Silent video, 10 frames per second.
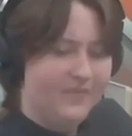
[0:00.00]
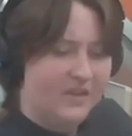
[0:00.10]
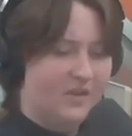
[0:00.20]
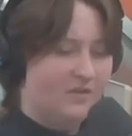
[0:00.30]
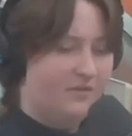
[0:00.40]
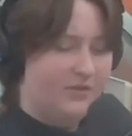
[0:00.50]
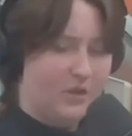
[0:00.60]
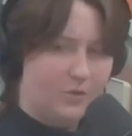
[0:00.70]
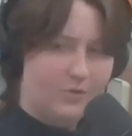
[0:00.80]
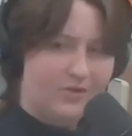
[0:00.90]

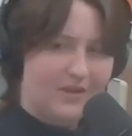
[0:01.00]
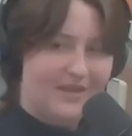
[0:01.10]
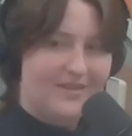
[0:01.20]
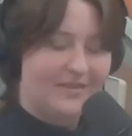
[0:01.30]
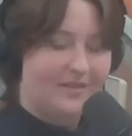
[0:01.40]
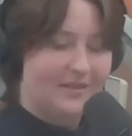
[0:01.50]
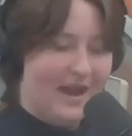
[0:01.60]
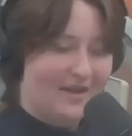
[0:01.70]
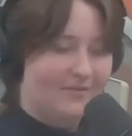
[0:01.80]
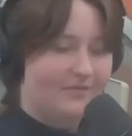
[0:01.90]
confused. I think the
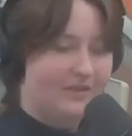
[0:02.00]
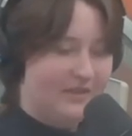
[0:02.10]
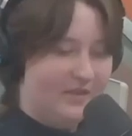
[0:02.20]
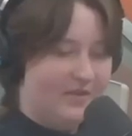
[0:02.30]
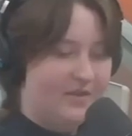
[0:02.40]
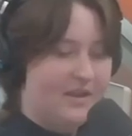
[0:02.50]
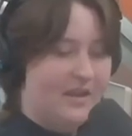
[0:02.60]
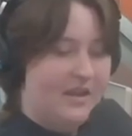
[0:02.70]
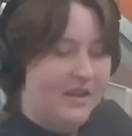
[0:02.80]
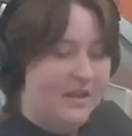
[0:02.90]
lack of clear
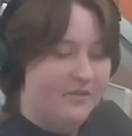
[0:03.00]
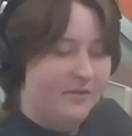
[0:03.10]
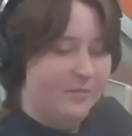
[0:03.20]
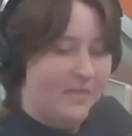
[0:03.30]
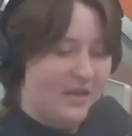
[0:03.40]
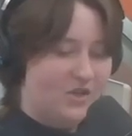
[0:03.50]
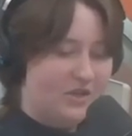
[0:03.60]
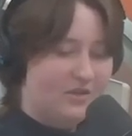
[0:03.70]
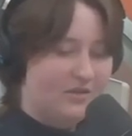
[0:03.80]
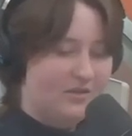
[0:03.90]

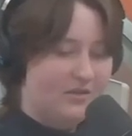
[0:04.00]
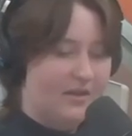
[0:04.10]
information